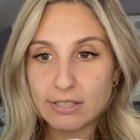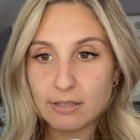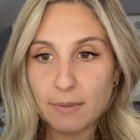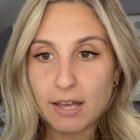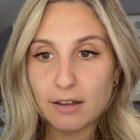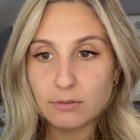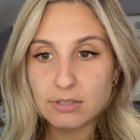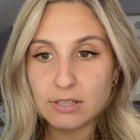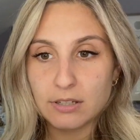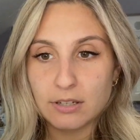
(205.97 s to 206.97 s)
some
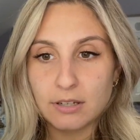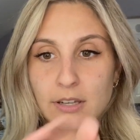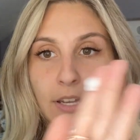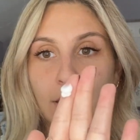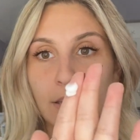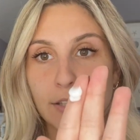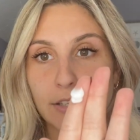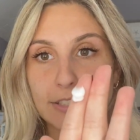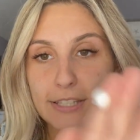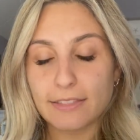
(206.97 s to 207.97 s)
out.
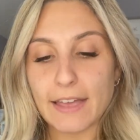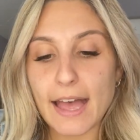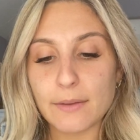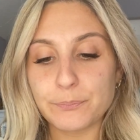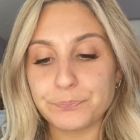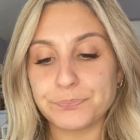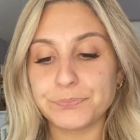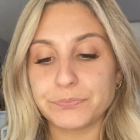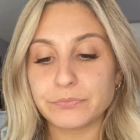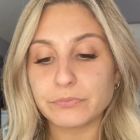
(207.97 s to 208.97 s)
Looks like that.
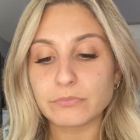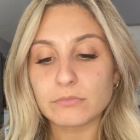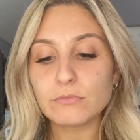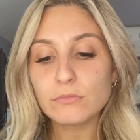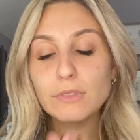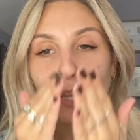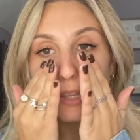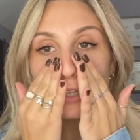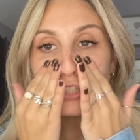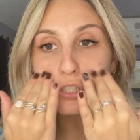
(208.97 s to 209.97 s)
And
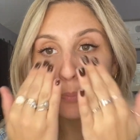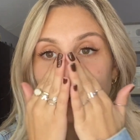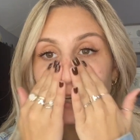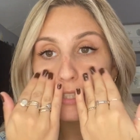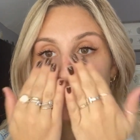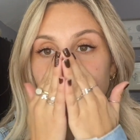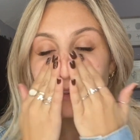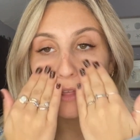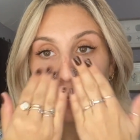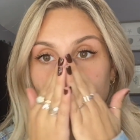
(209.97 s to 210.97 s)
then just put it
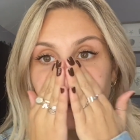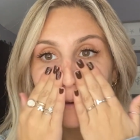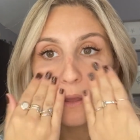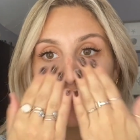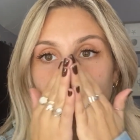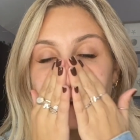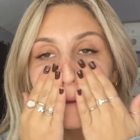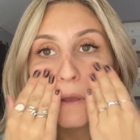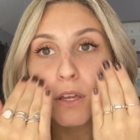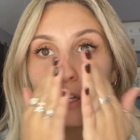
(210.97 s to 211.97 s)
there.
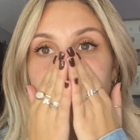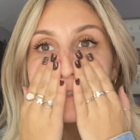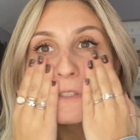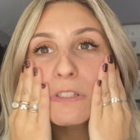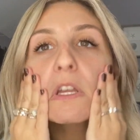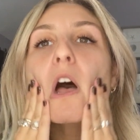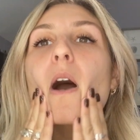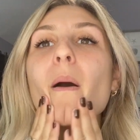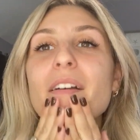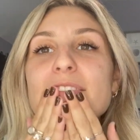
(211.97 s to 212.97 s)

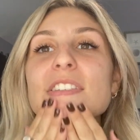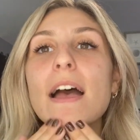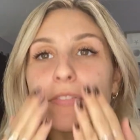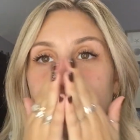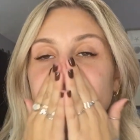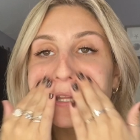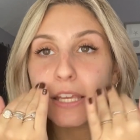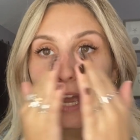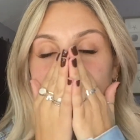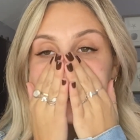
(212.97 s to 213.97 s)
So it definitely,
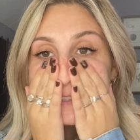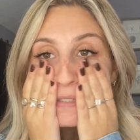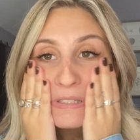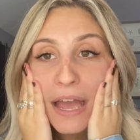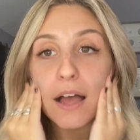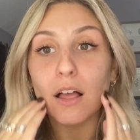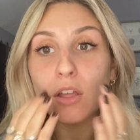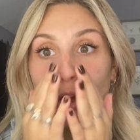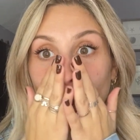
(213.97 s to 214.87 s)
I can just tell,